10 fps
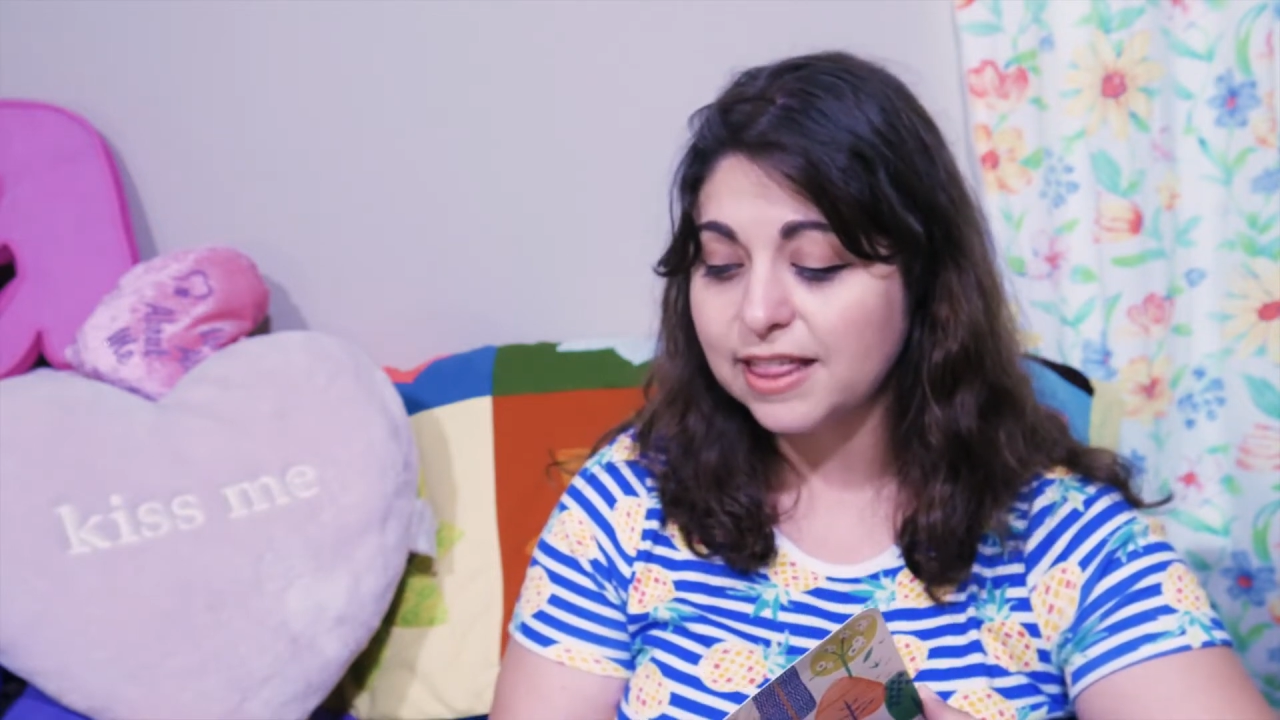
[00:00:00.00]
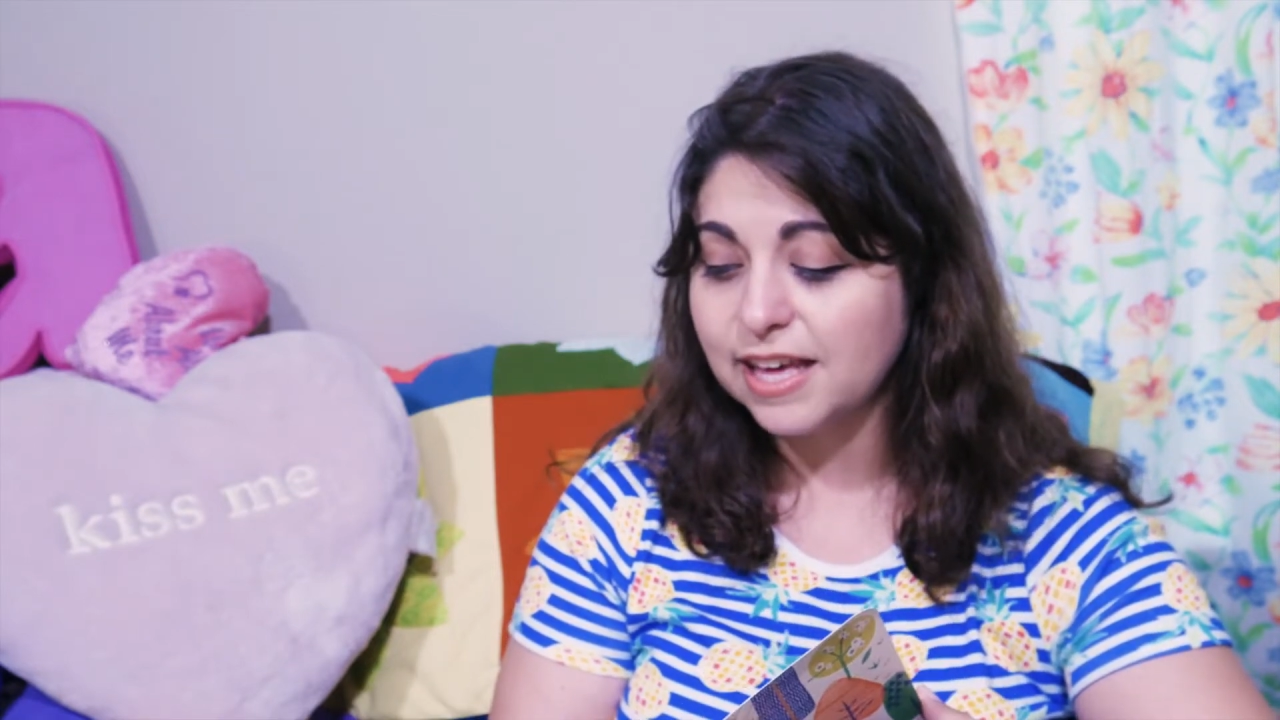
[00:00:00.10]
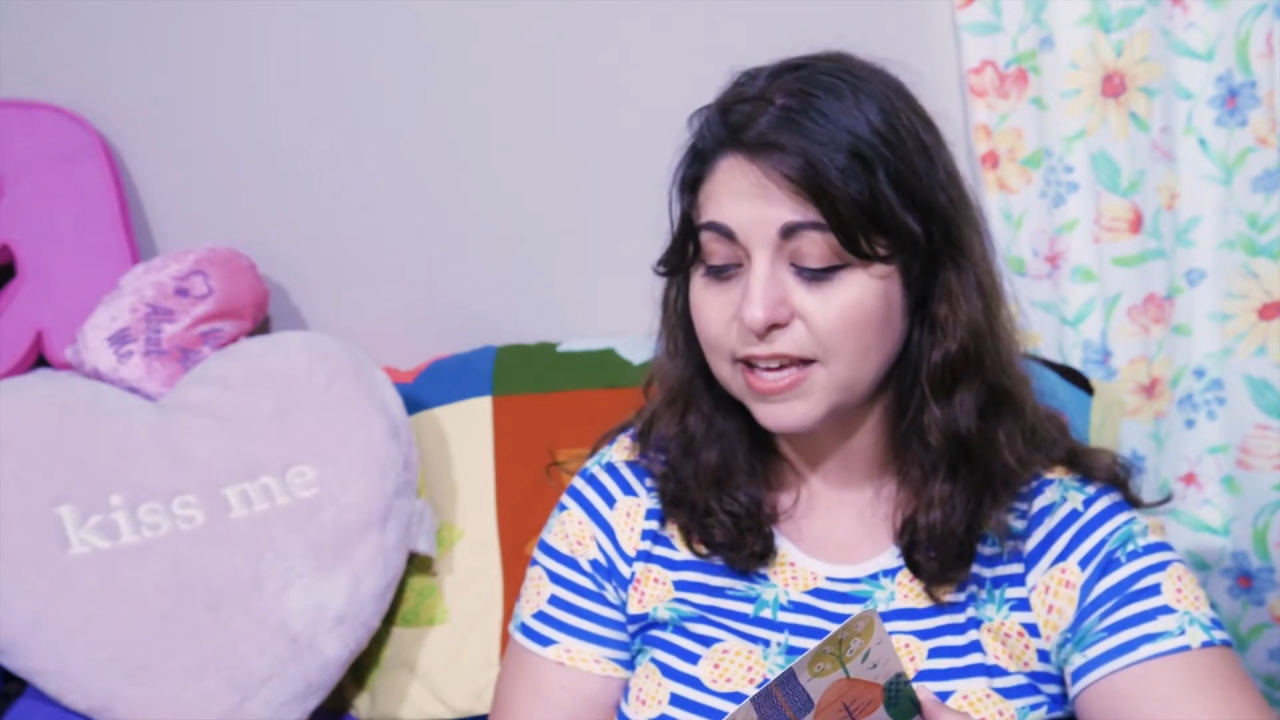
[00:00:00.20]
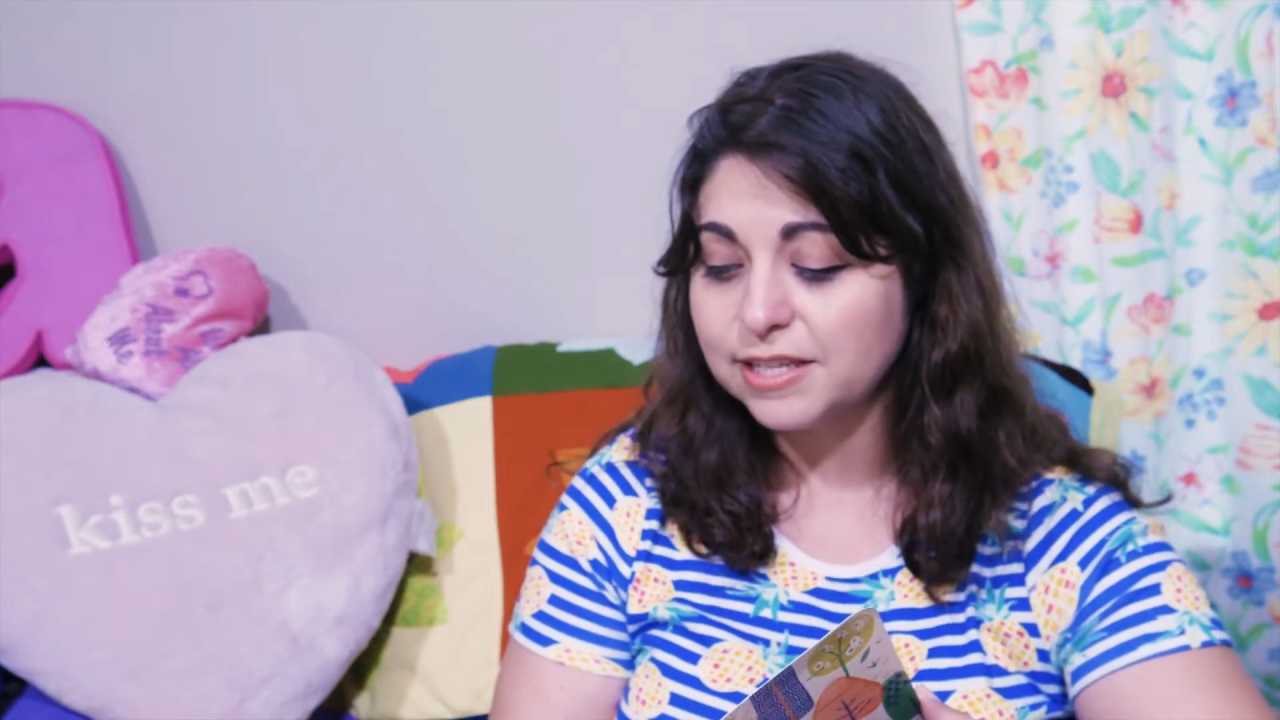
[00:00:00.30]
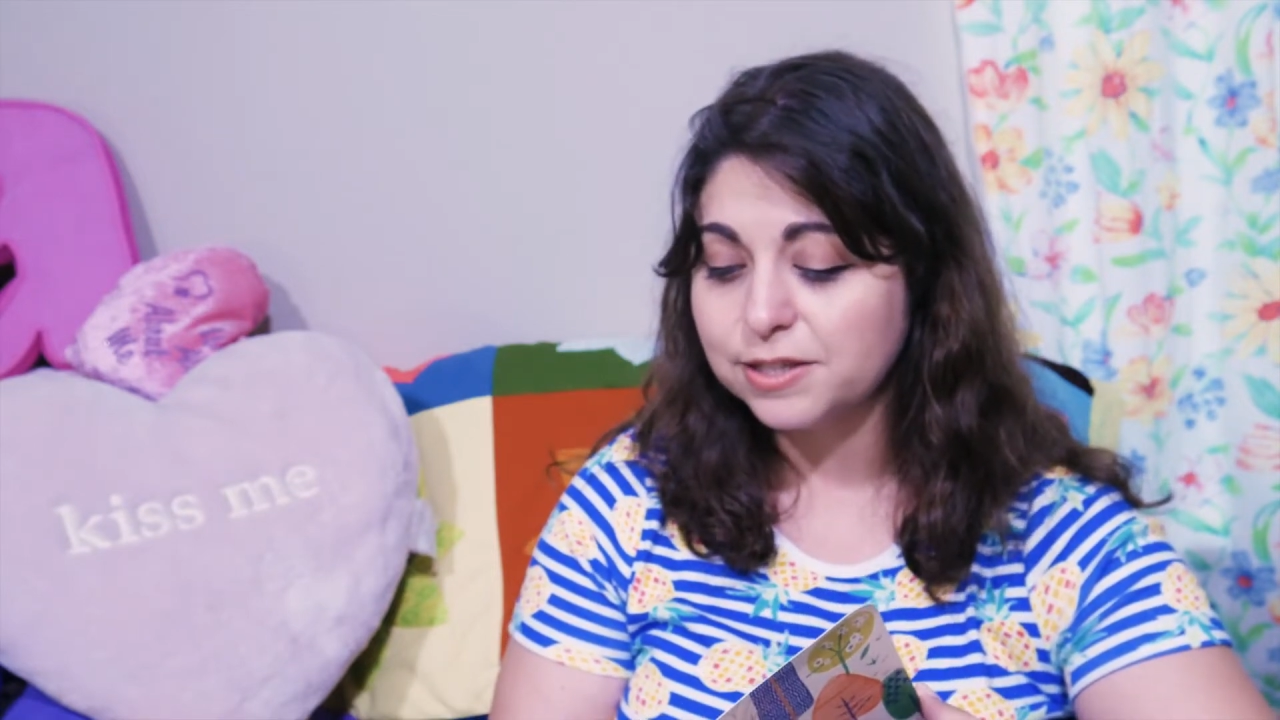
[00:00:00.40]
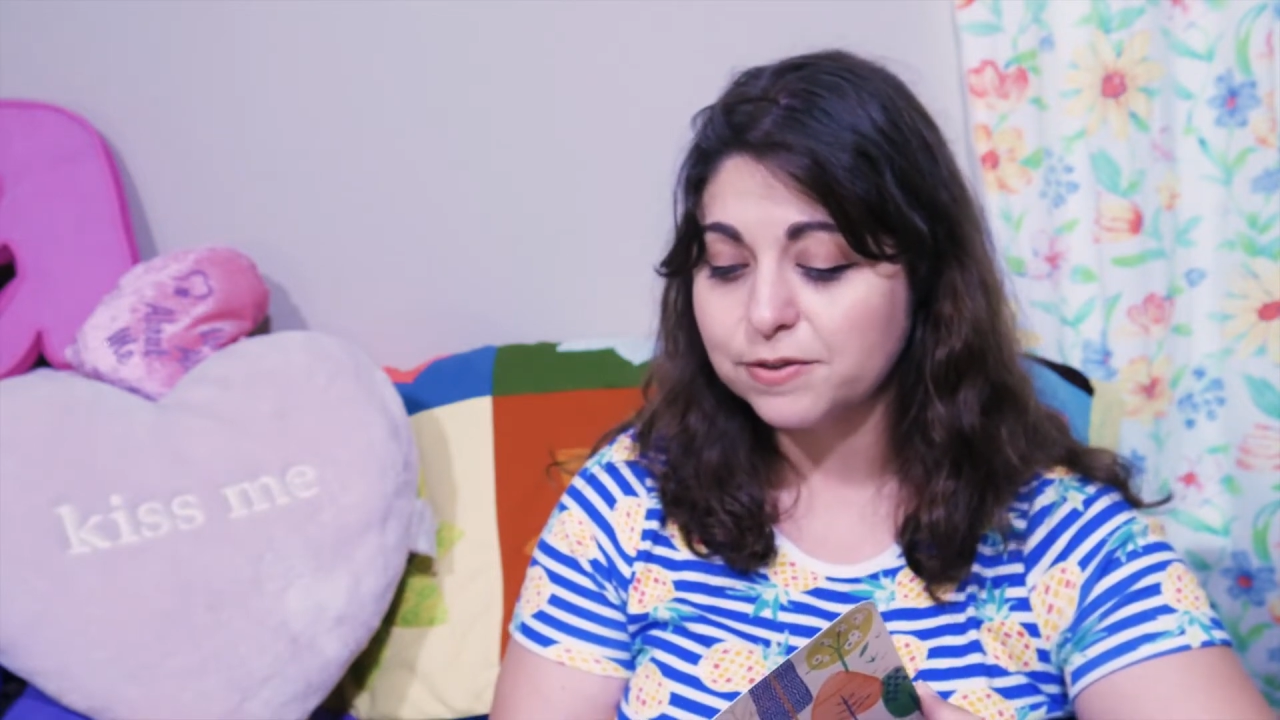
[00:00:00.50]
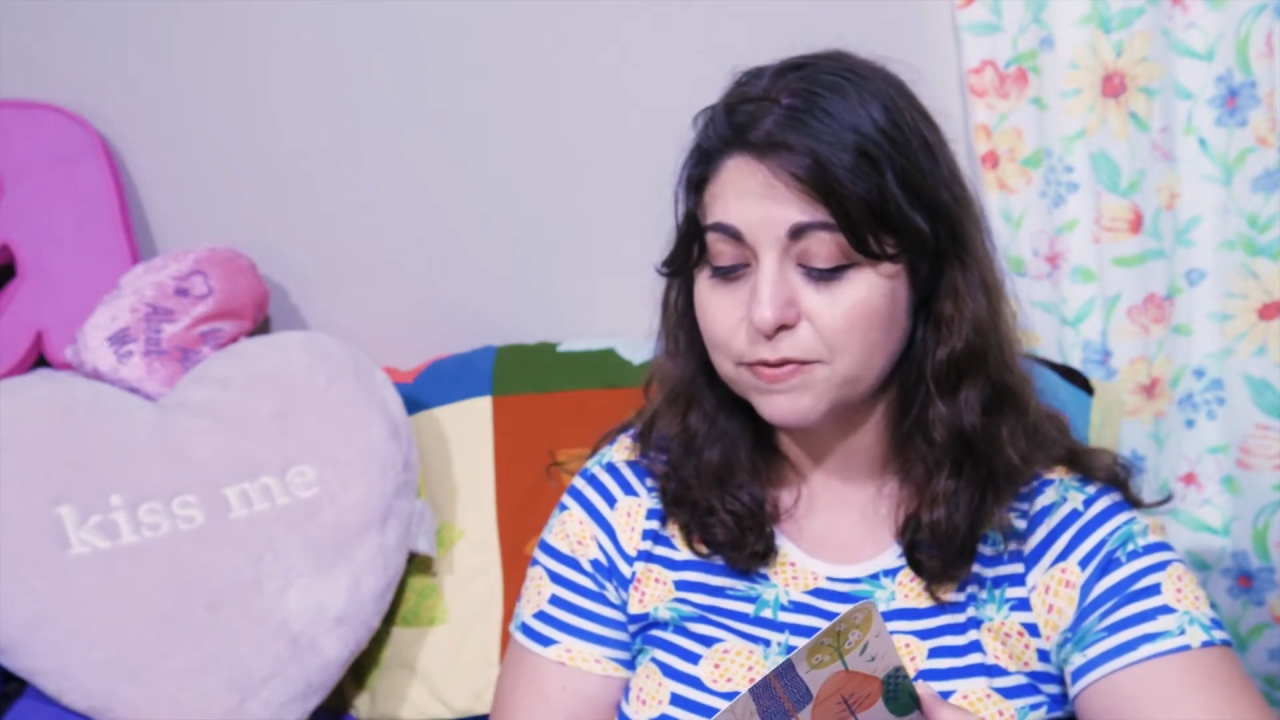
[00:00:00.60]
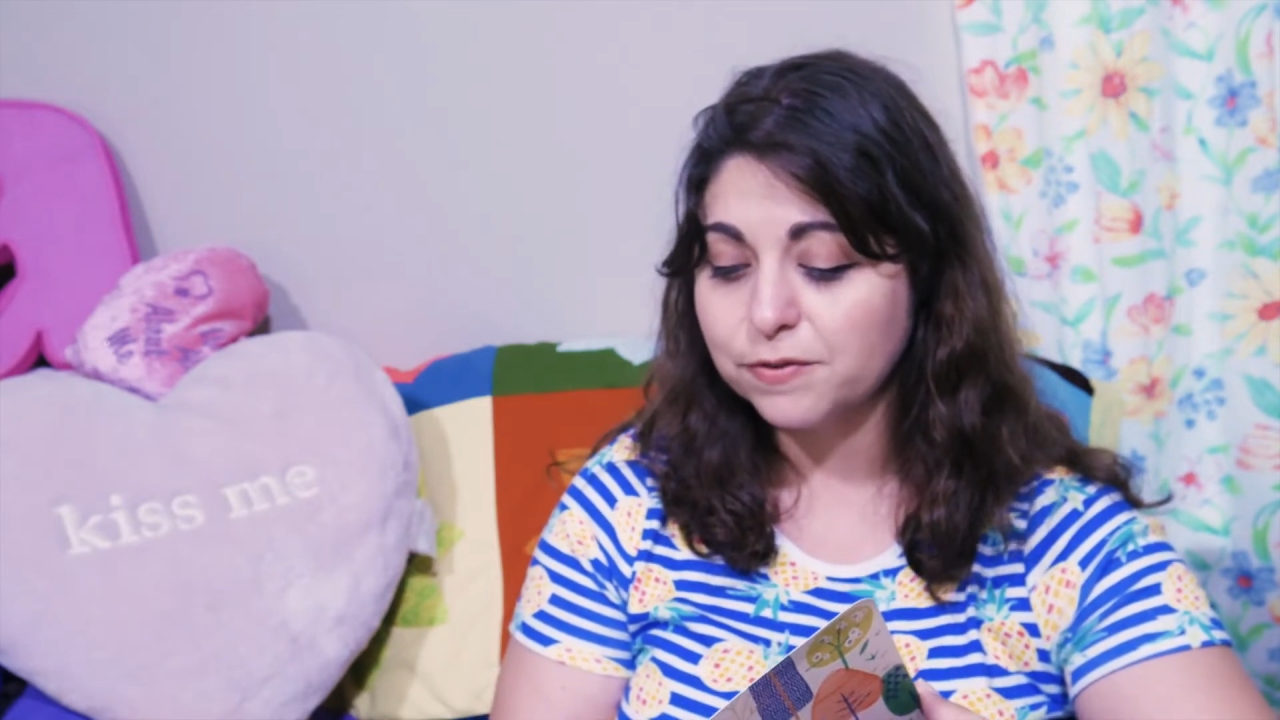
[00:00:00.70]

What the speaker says: Thanks